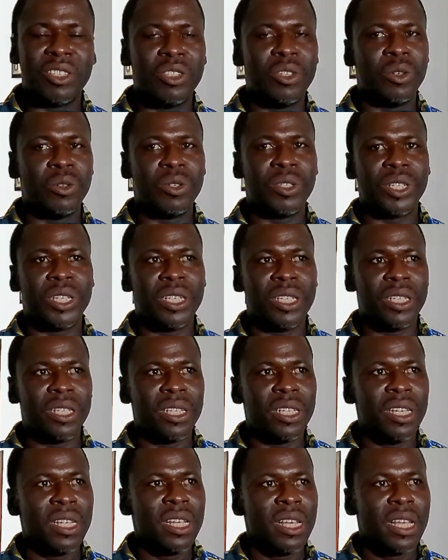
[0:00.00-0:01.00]
using
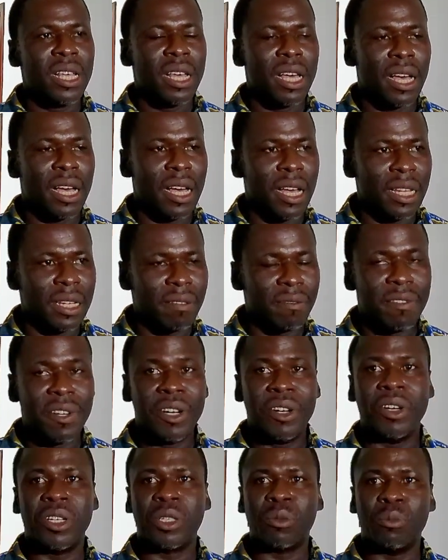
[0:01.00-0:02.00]
the
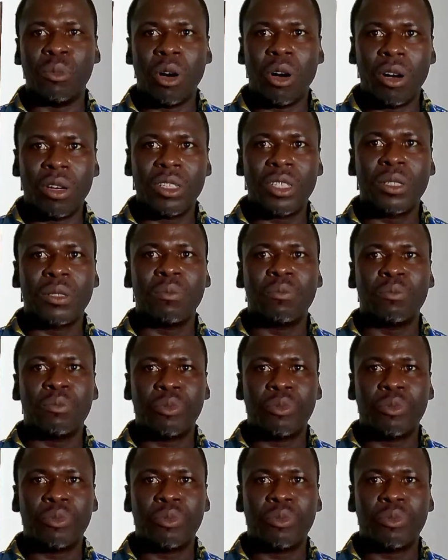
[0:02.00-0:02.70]
various mosques,